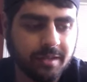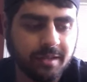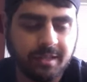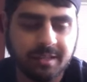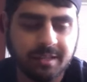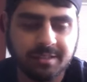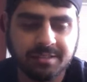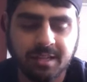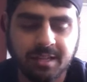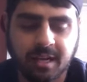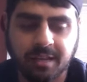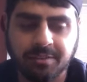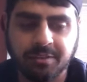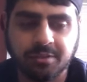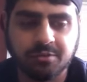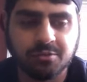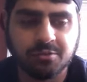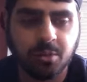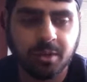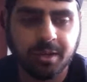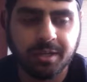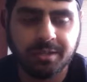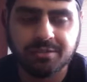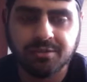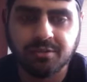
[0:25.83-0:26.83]
It's got the
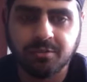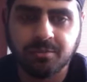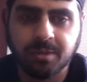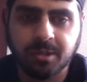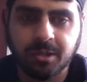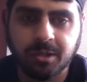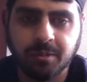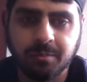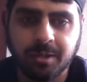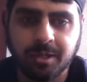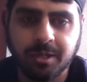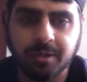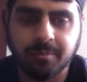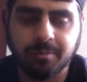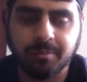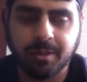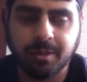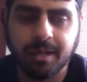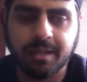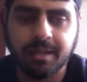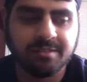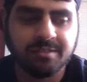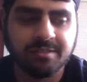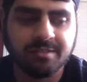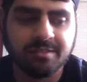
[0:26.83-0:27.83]
22 millimeter
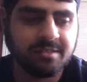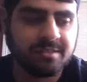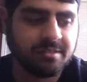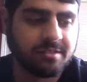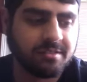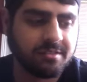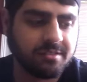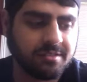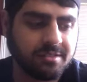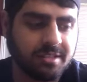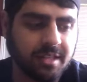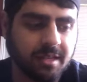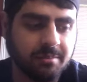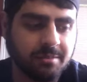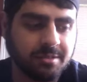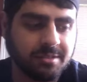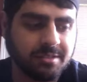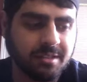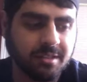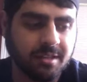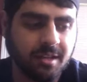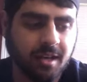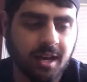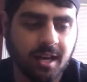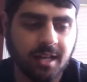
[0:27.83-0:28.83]
base, same as
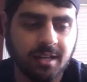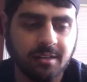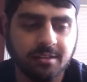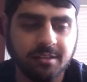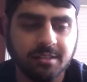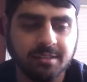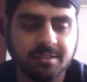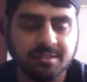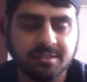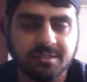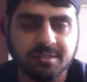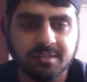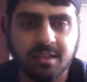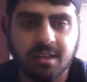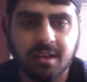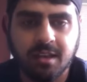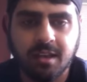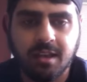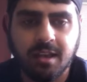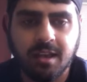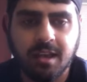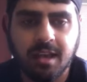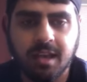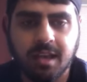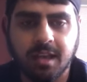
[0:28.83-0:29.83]
the Nautilus.
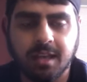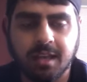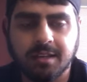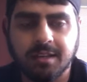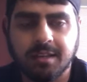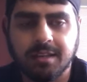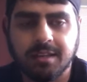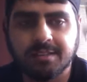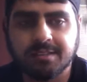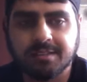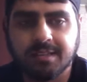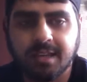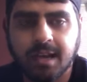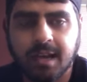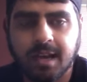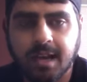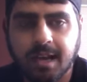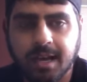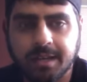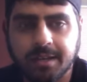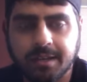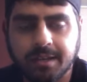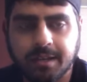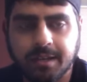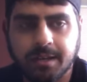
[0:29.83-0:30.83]
And it's
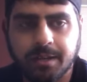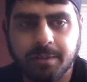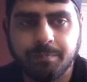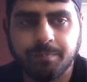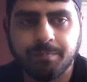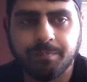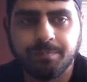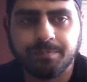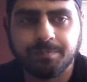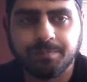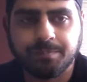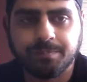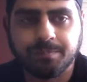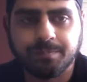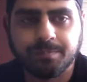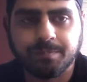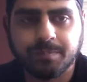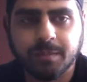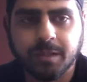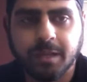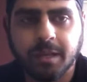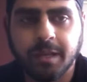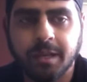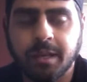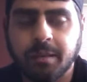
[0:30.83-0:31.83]
got an
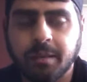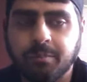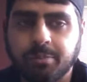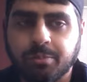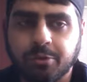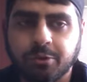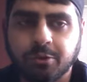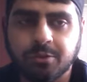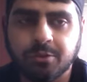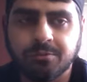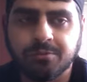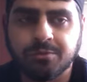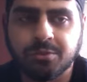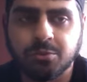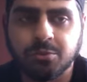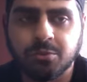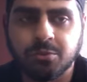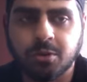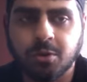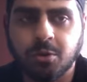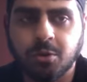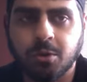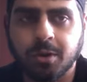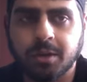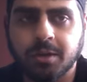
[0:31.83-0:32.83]
improved
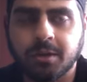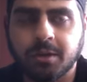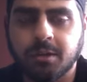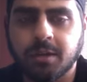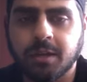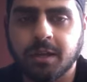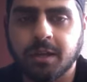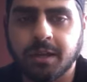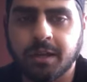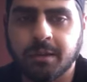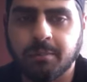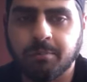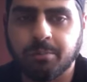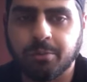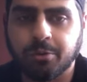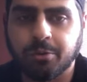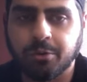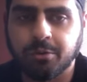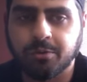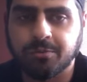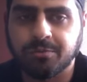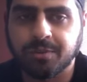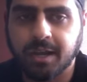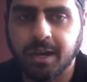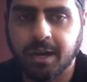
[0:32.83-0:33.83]
dual coil and
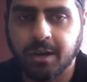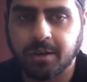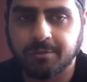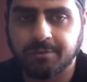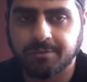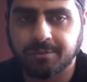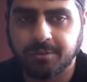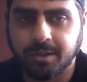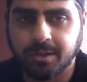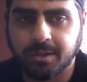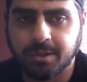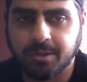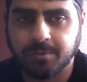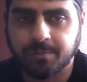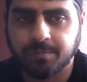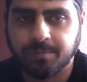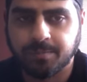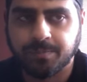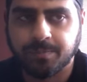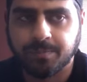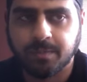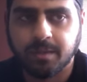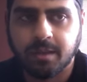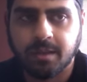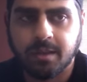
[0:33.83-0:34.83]
improved airflow.
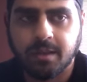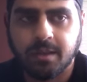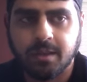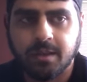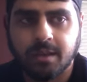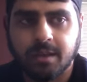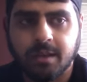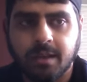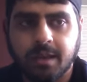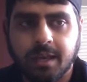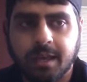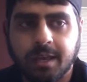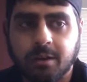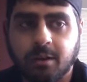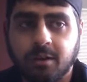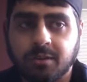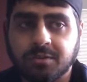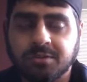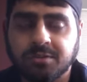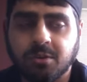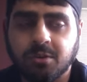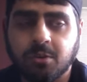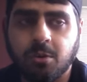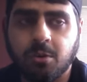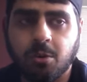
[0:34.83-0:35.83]
It
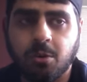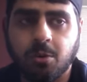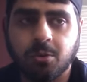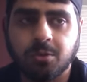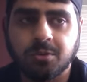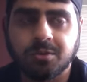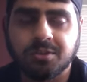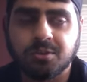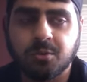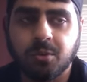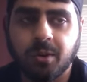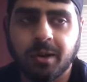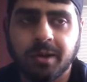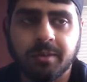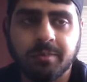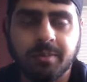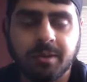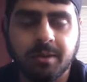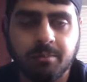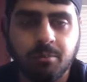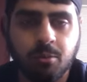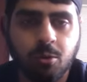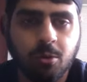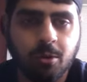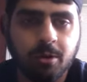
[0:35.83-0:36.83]
also holds quite a
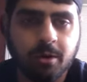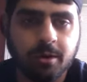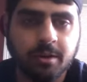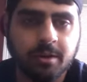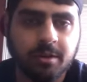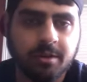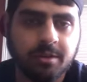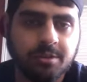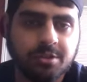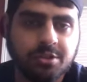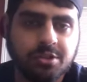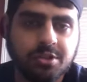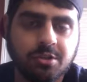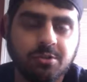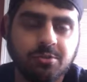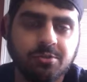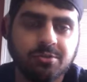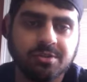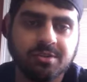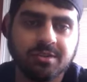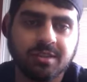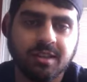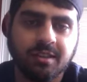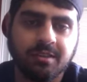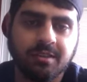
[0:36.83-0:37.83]
bit more
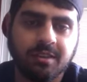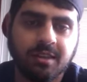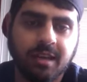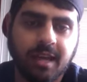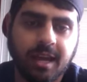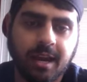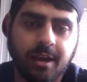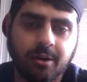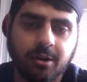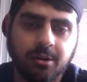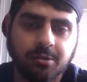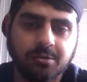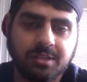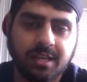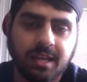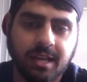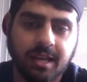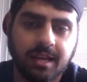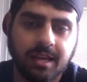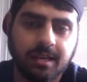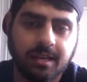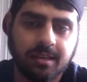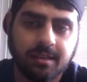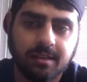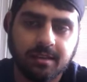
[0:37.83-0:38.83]
juice than the
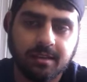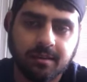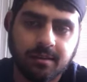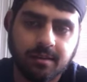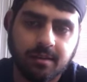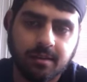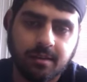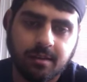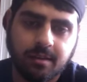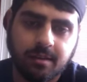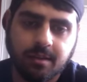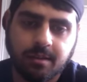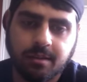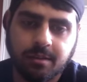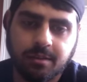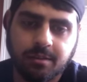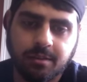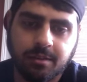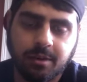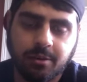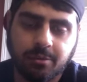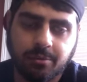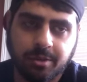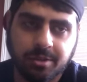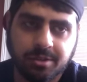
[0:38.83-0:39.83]
AeroTank,
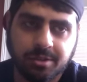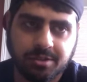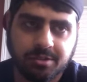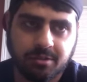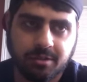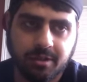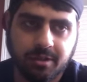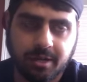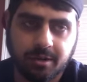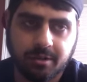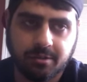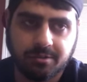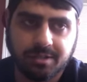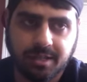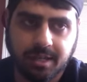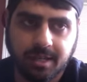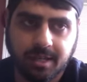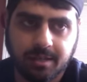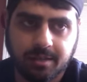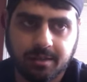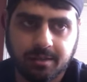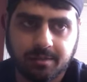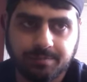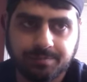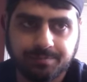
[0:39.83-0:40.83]
the original AeroTank.